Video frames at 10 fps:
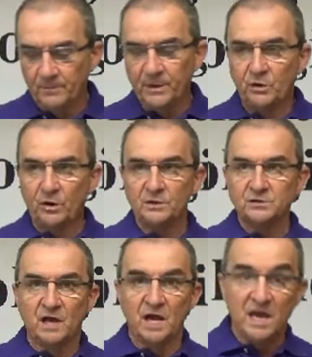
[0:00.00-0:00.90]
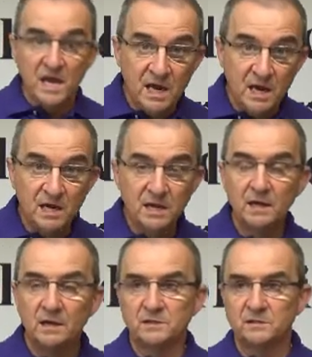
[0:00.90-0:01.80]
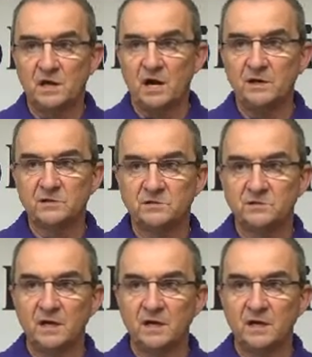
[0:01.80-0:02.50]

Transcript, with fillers: because He desires